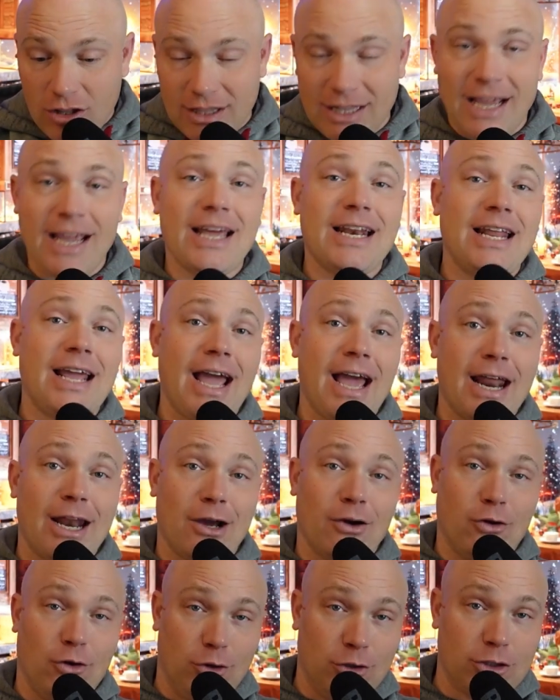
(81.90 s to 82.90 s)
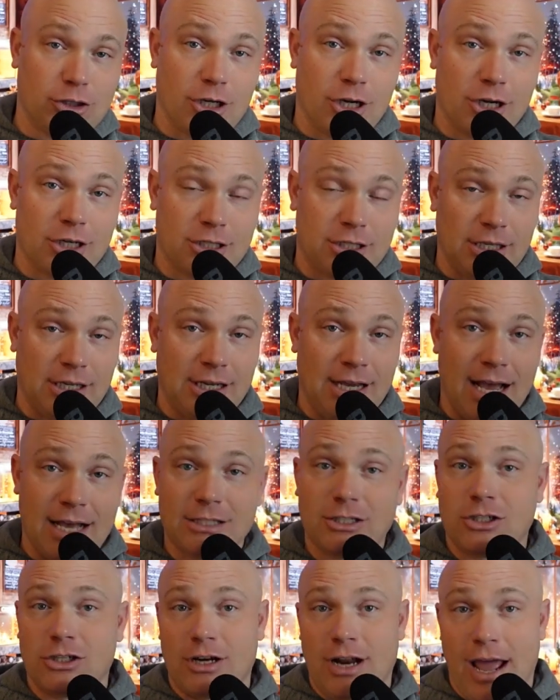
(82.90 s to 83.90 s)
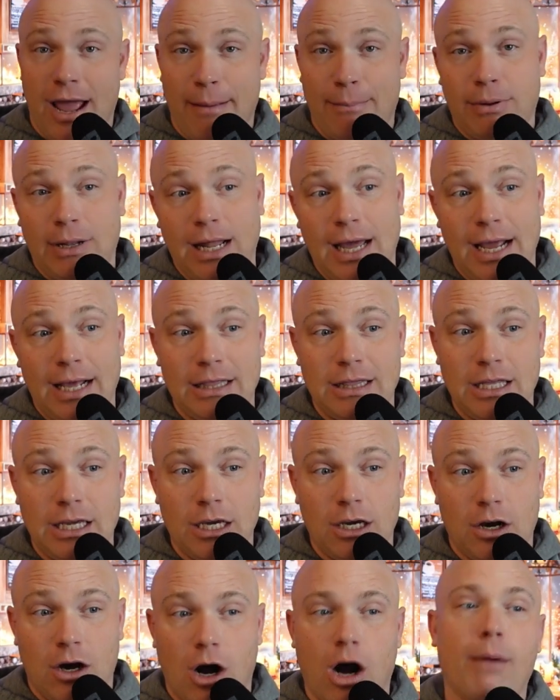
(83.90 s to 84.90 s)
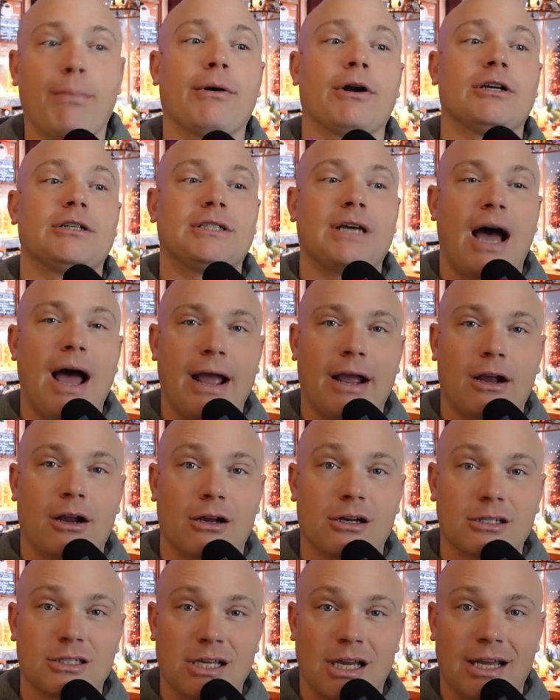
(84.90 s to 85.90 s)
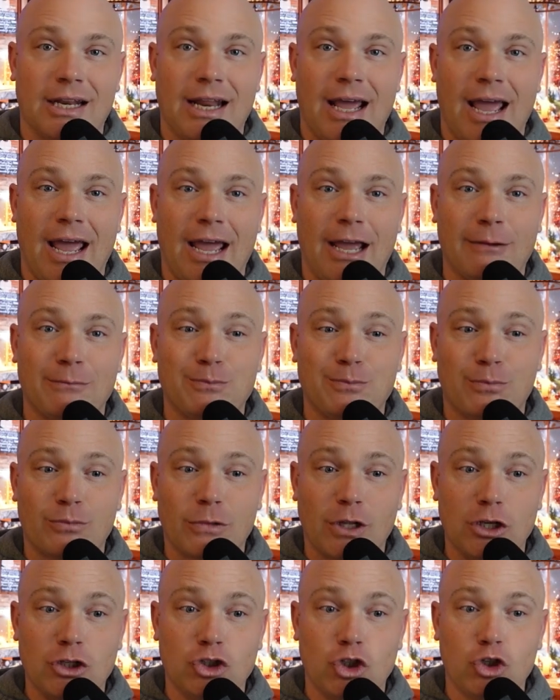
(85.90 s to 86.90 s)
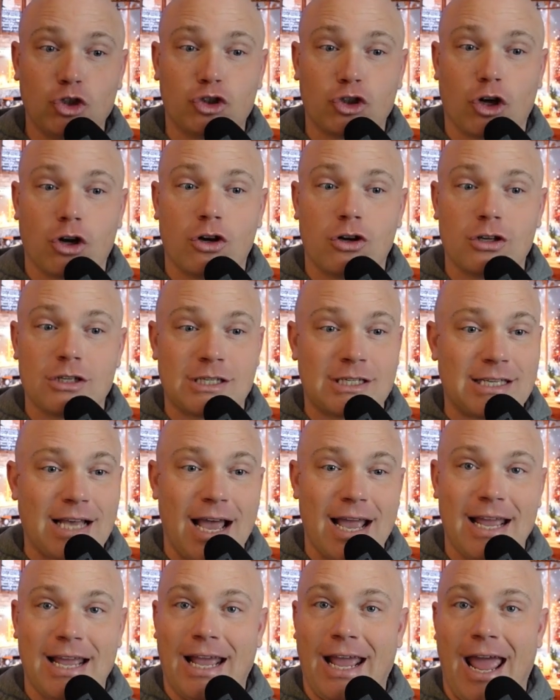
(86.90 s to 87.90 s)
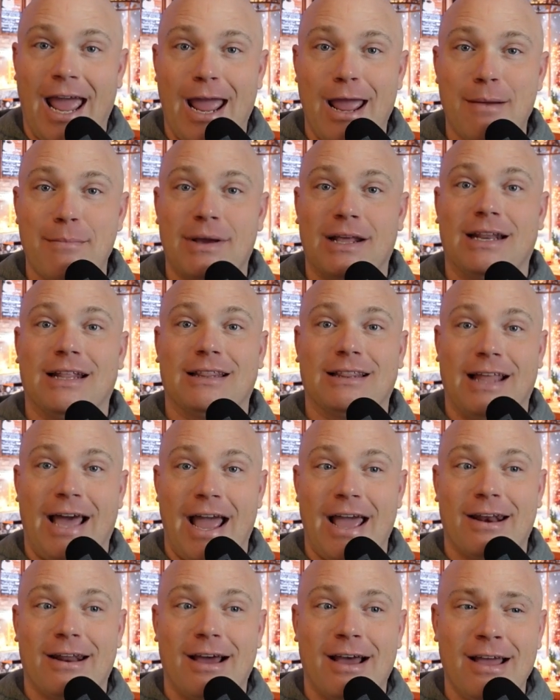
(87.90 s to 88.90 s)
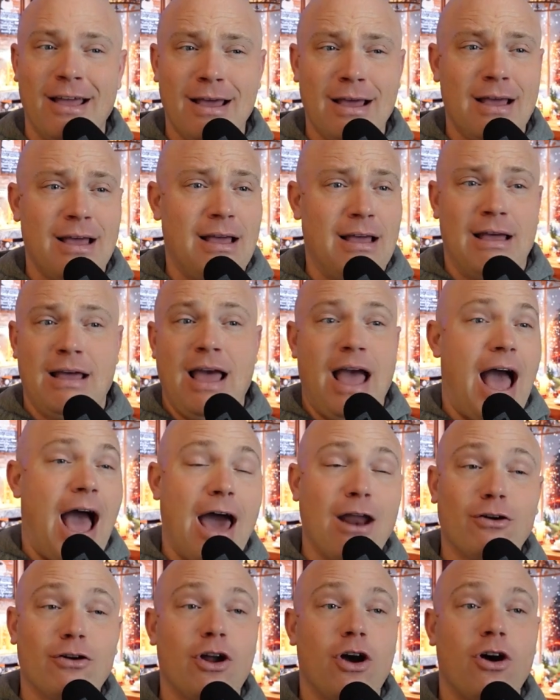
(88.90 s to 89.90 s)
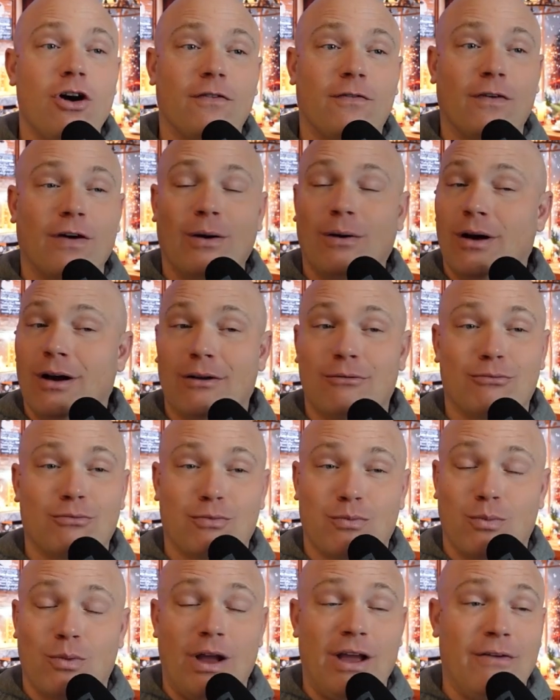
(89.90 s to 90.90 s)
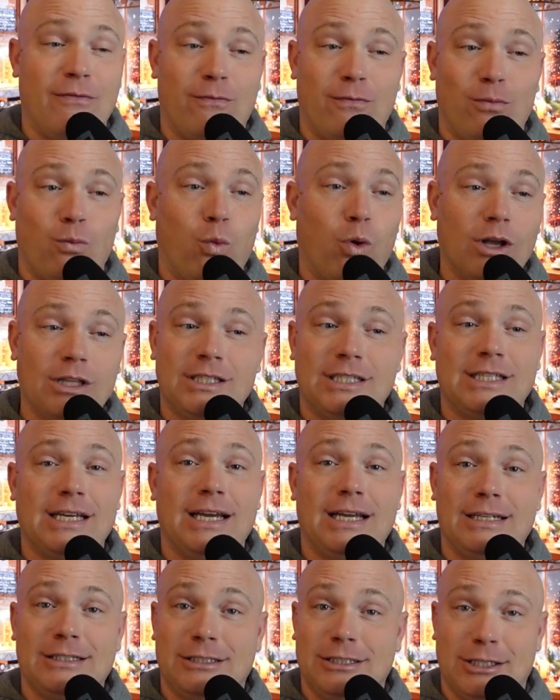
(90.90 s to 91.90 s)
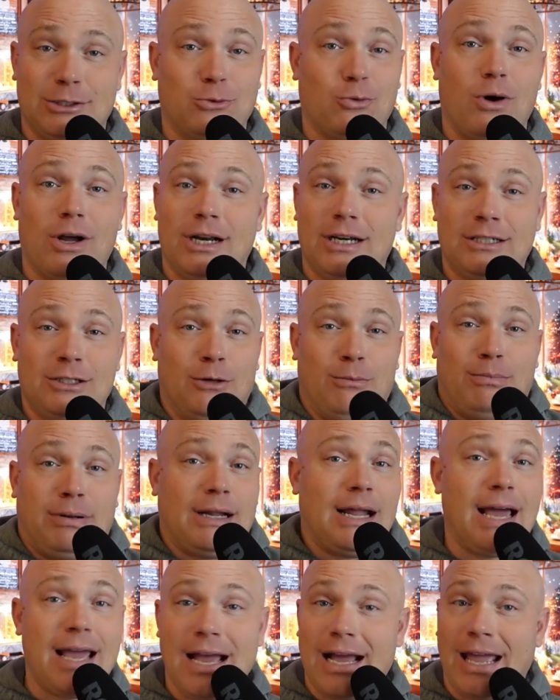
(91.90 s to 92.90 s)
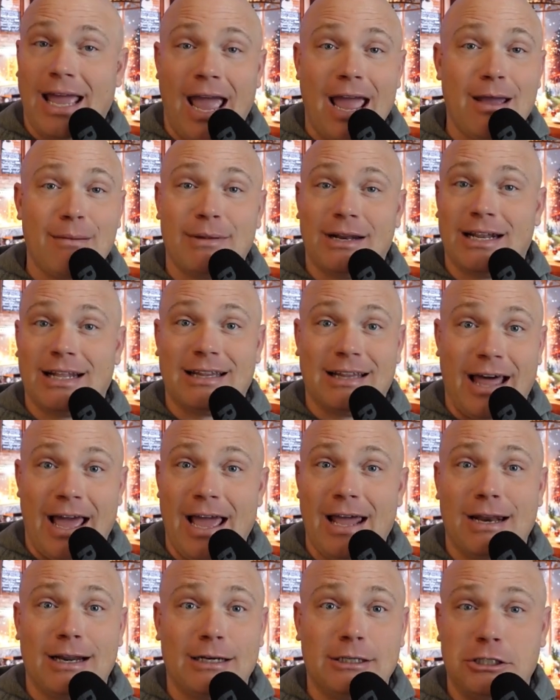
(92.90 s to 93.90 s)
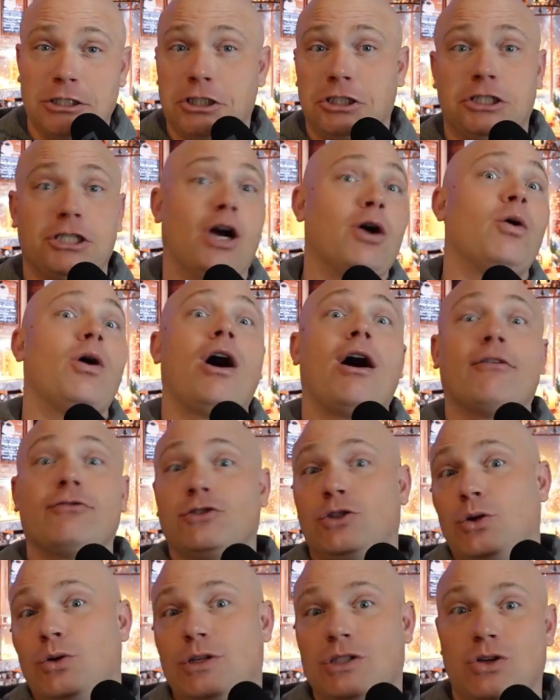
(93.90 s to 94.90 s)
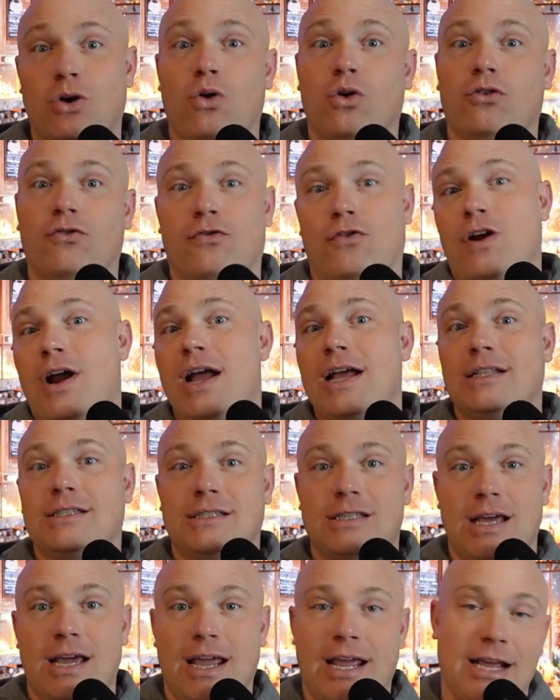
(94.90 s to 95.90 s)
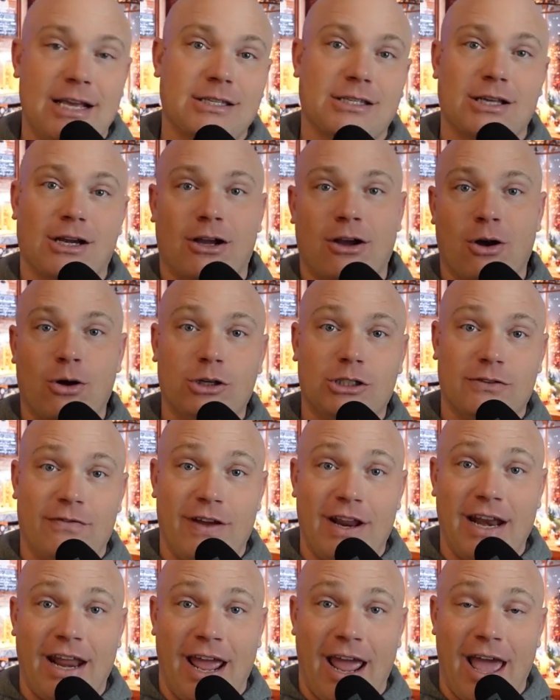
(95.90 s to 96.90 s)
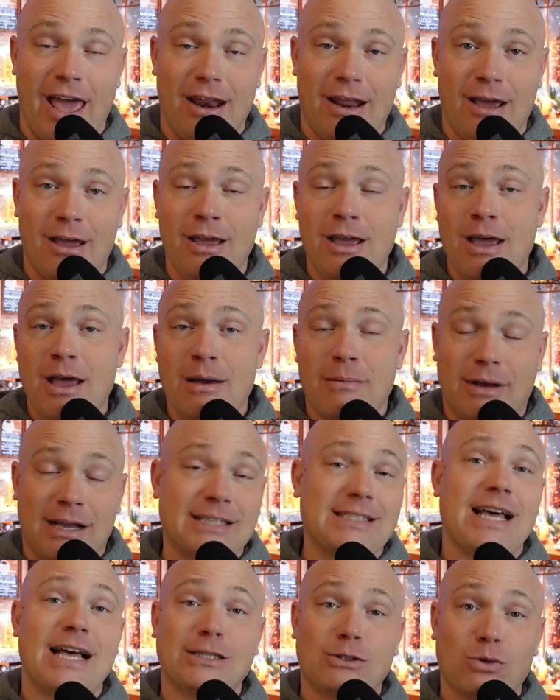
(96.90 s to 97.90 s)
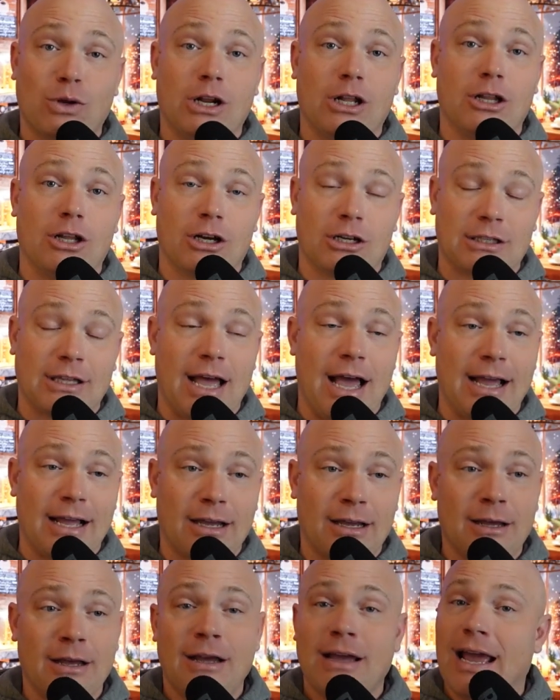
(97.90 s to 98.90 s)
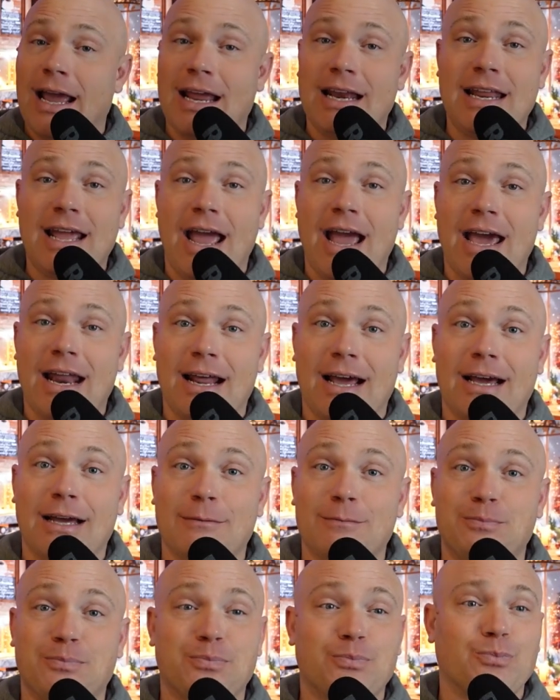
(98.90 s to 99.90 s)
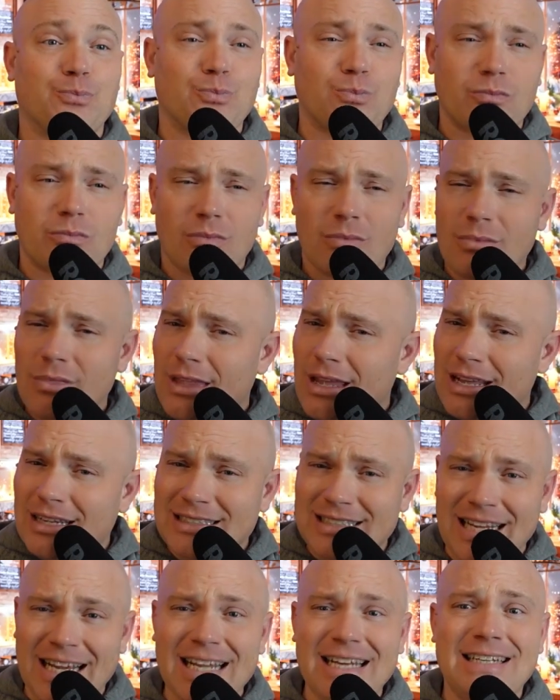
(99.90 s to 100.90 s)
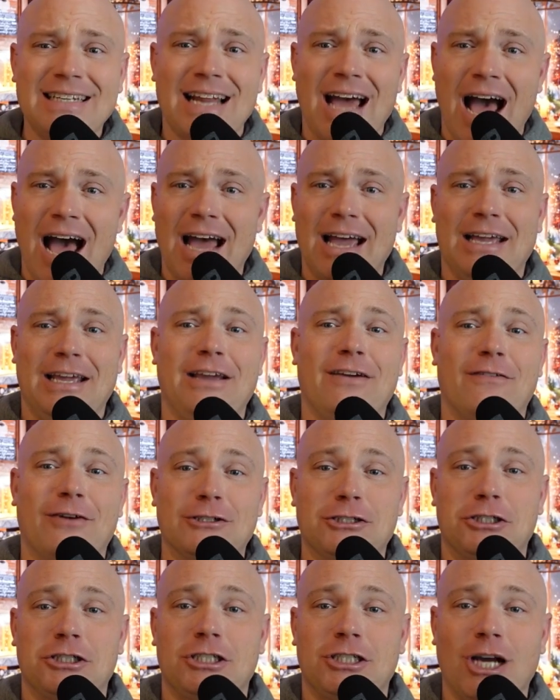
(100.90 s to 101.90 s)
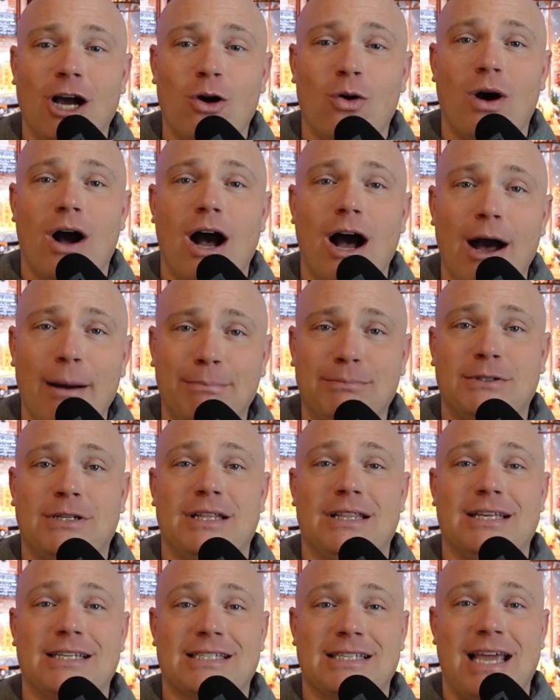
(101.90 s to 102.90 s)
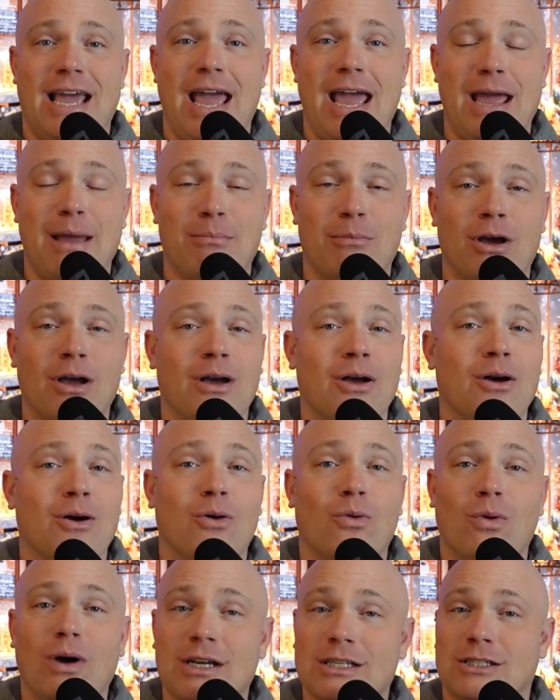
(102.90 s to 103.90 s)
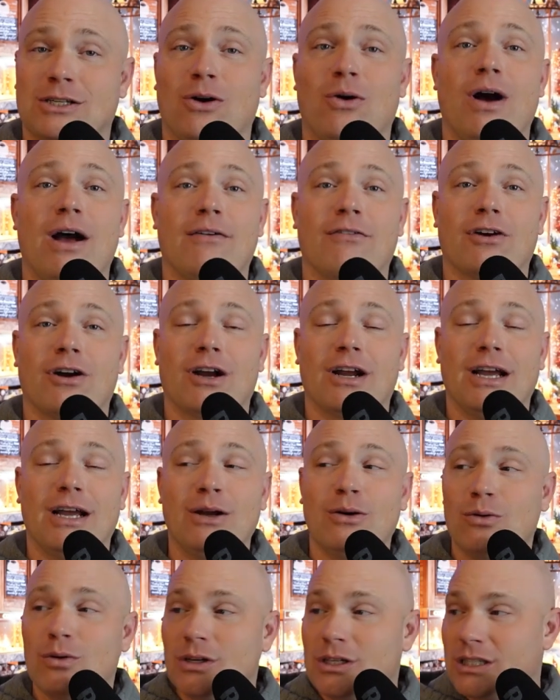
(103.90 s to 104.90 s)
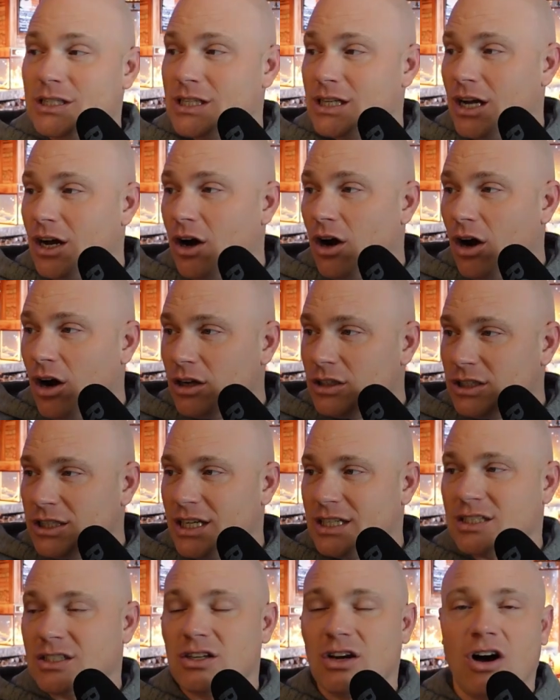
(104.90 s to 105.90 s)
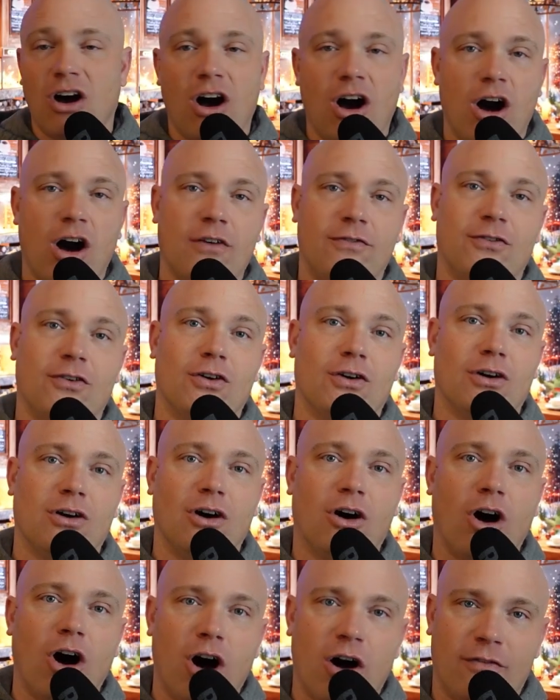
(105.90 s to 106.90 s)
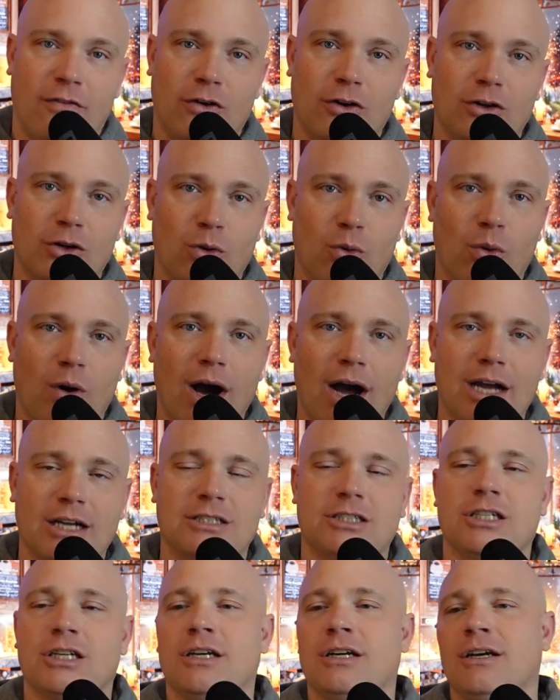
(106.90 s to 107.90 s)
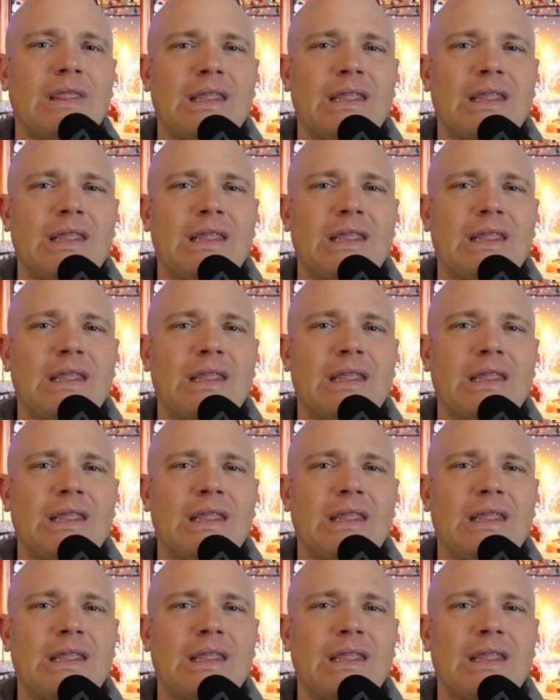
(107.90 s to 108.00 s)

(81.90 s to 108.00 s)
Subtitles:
the Indiana Hoosiers yesterday played the Auburn Tigers in a neutral site game in Atlanta. I don't know if Woodson just wanted to play a game in Atlanta to show off to his old friends that he's the coach of Indiana, because that's what it looked like. Indiana did not even show up to this game whatsoever. It was just awful to watch.